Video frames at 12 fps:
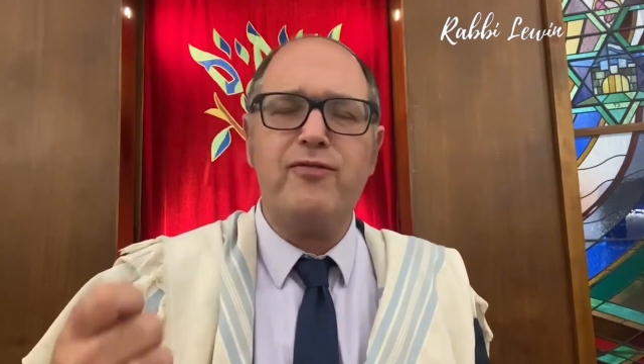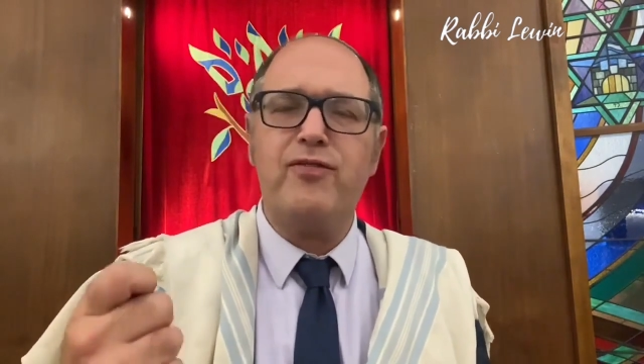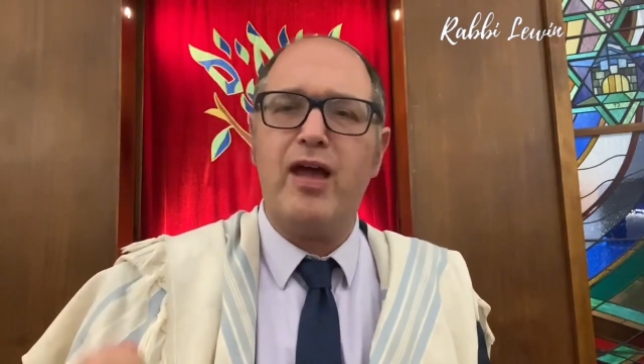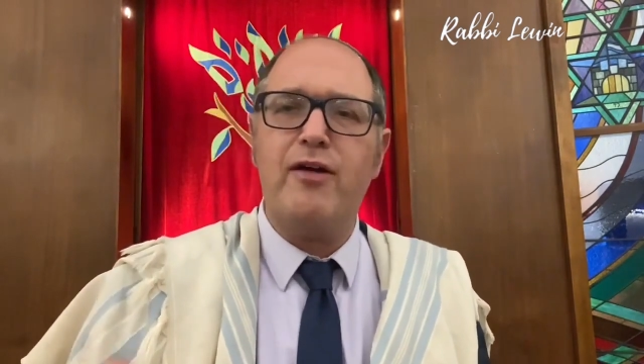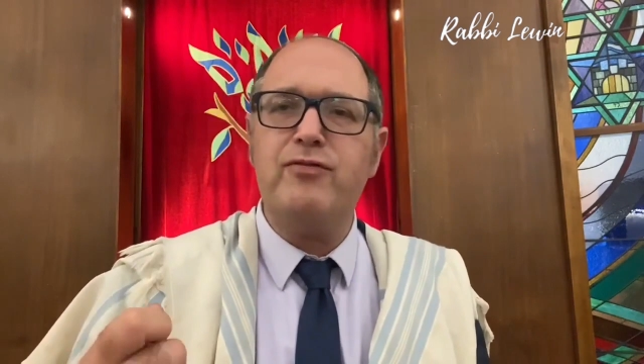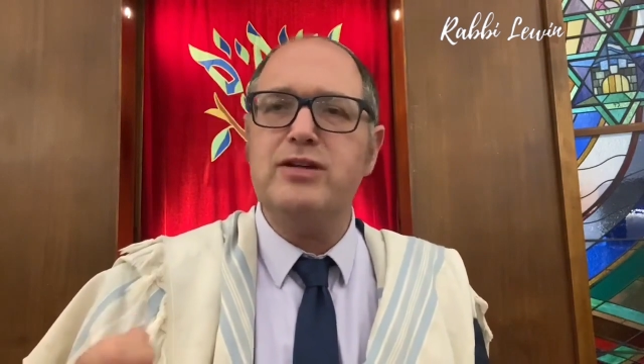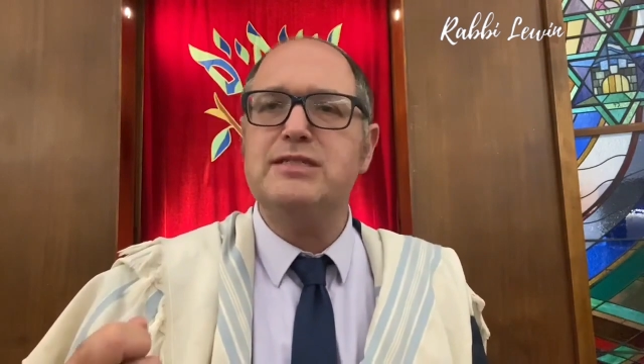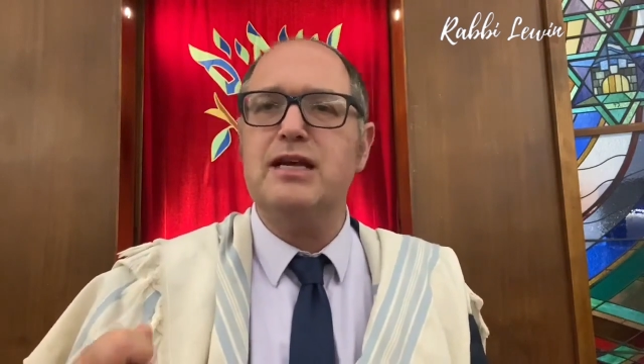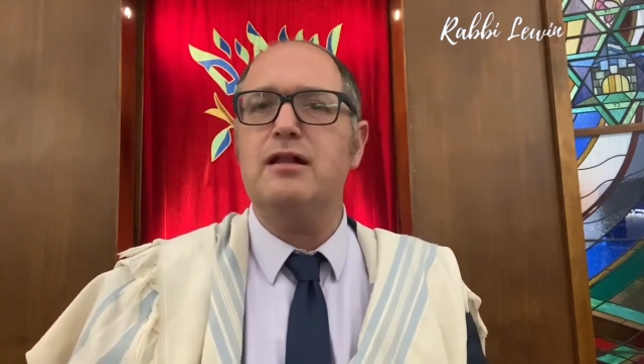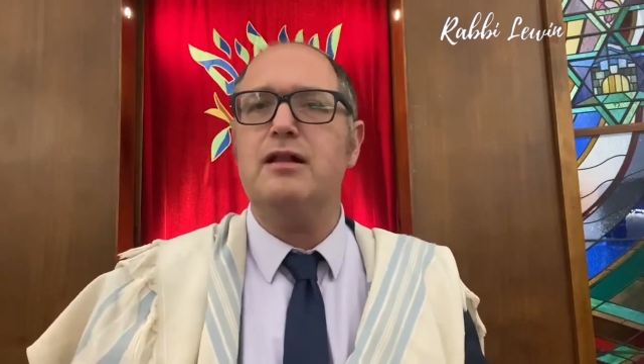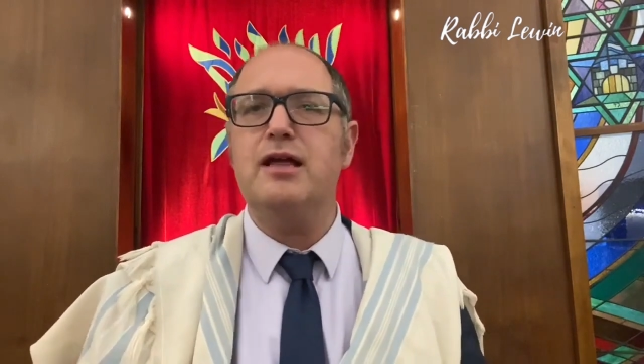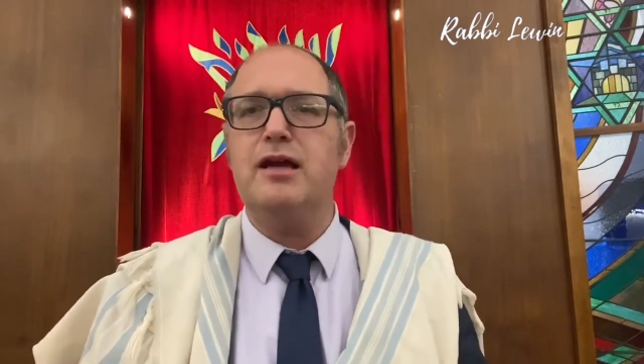for every
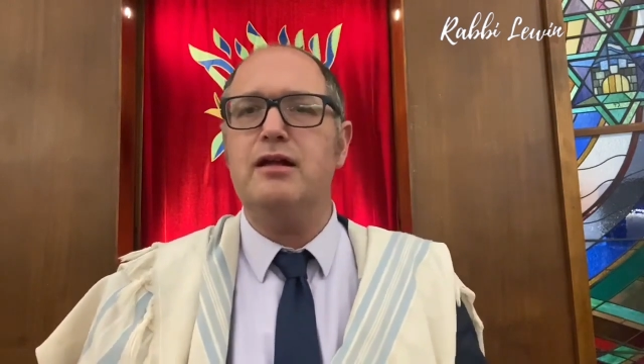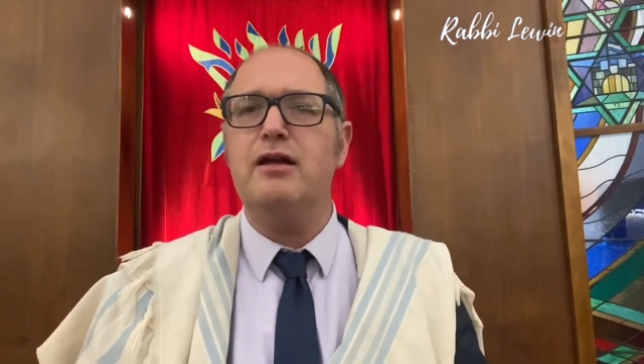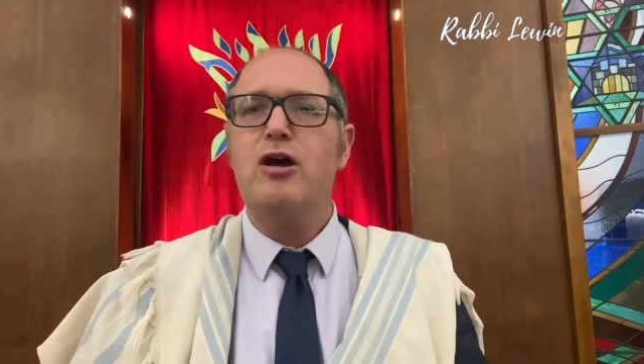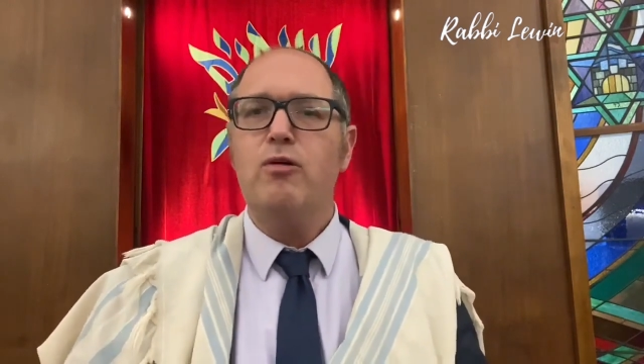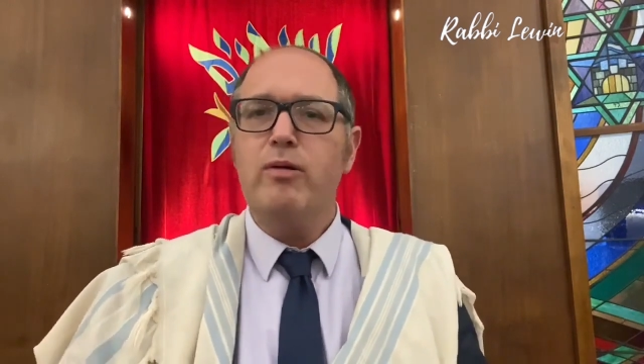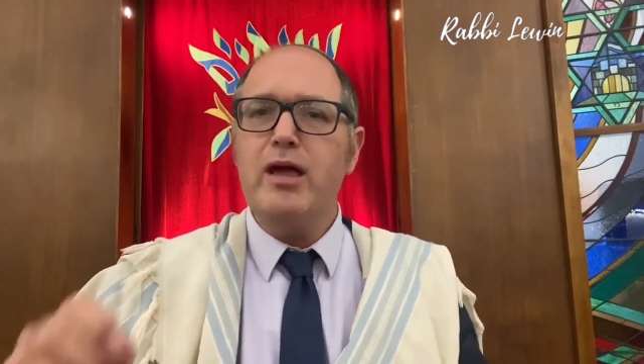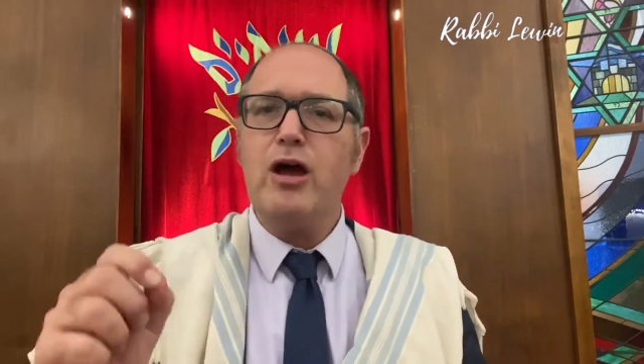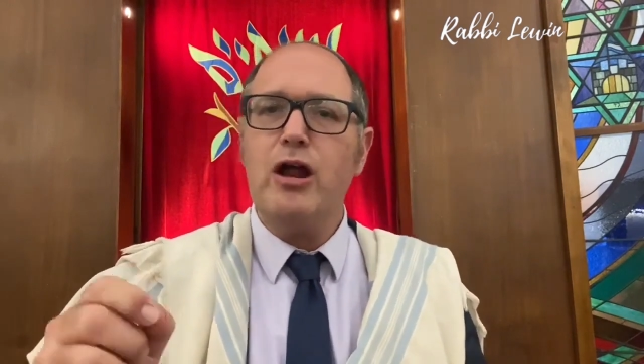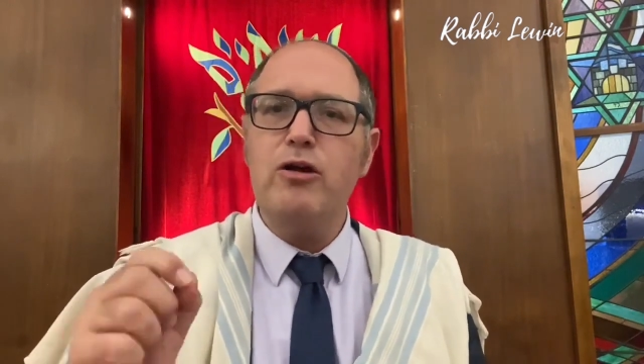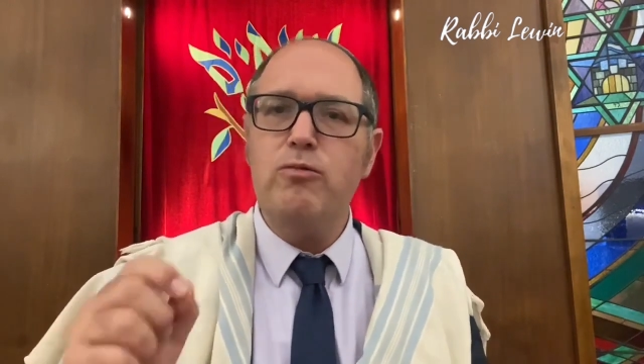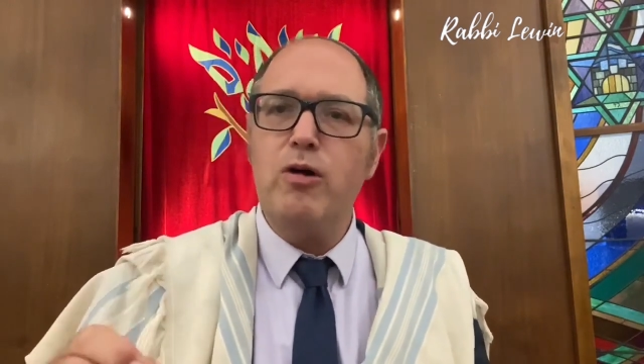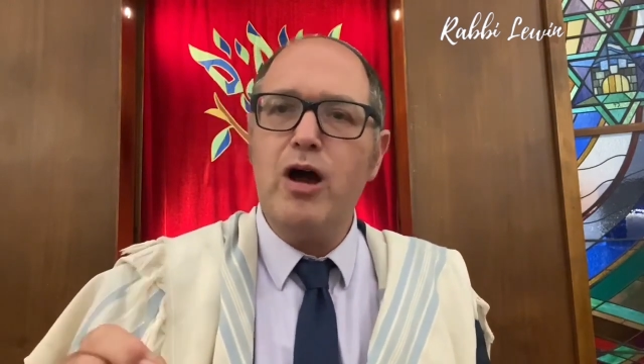single yid. We're going
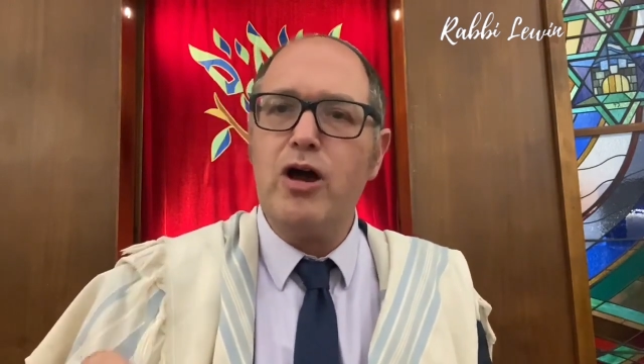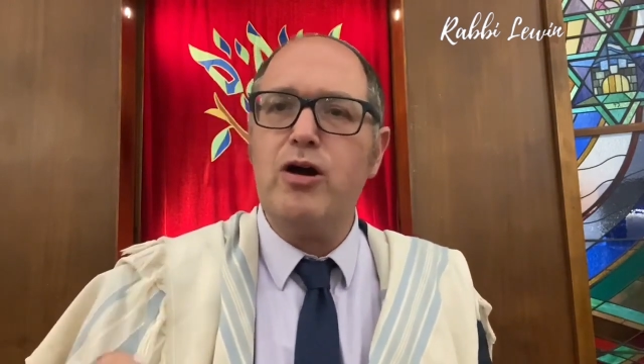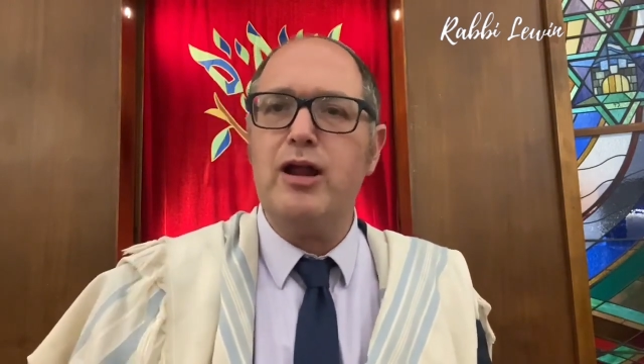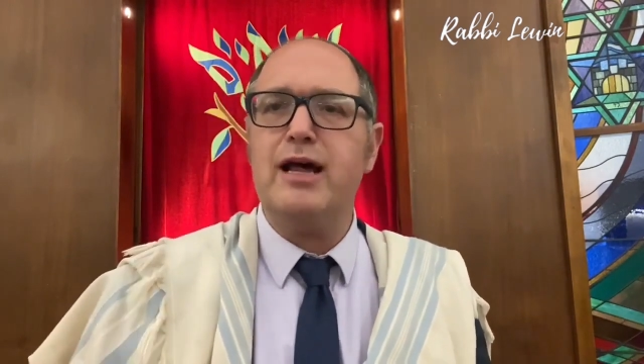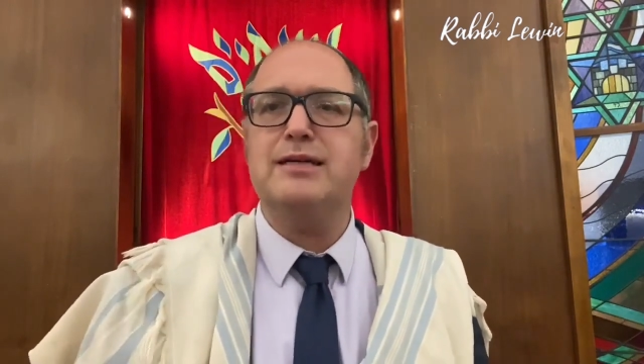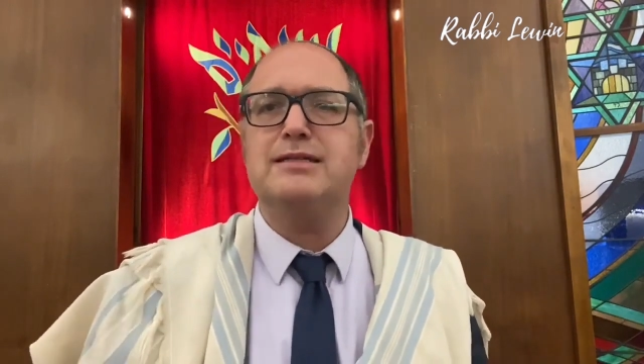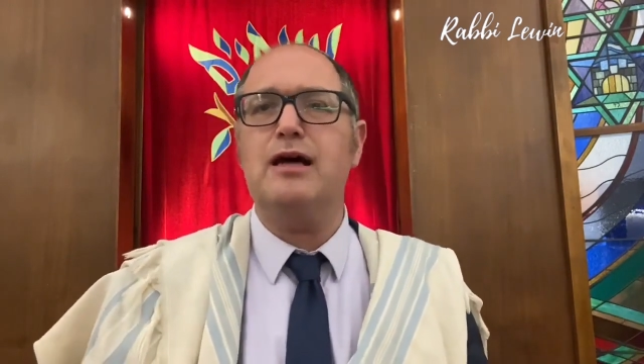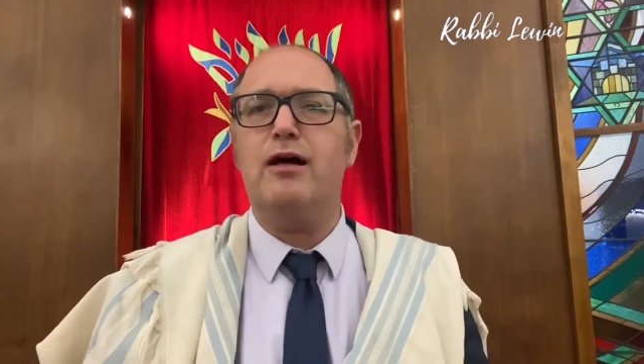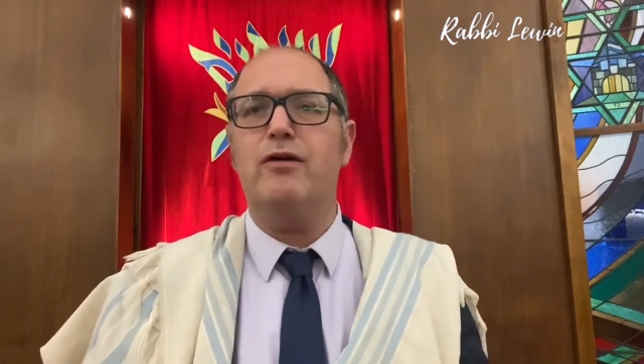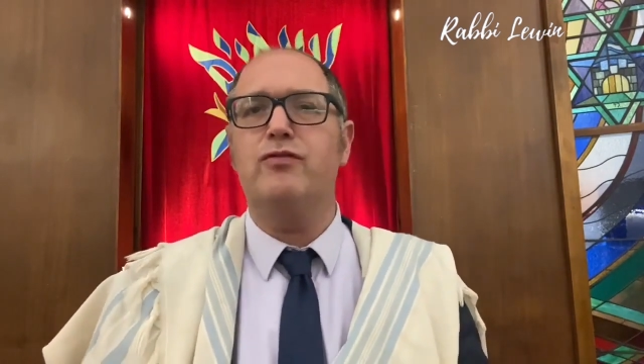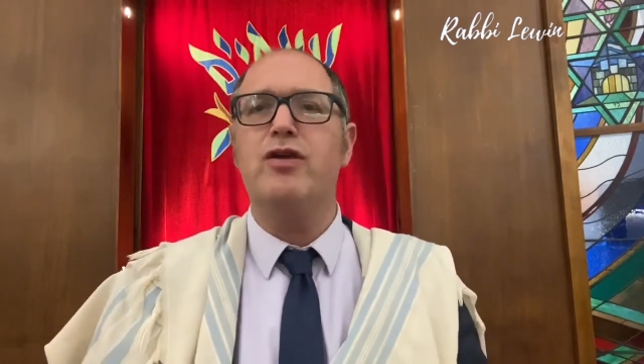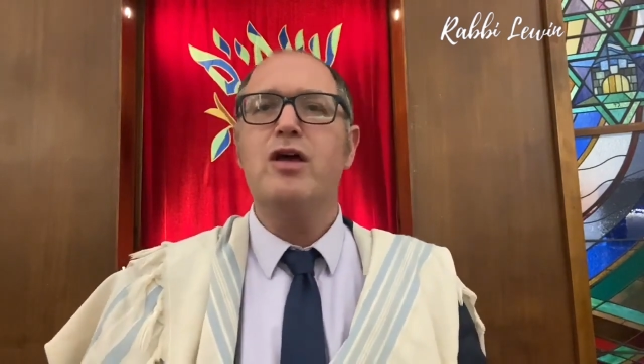to work on
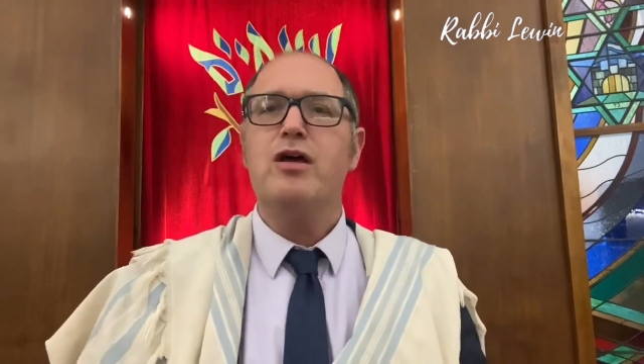ourselves.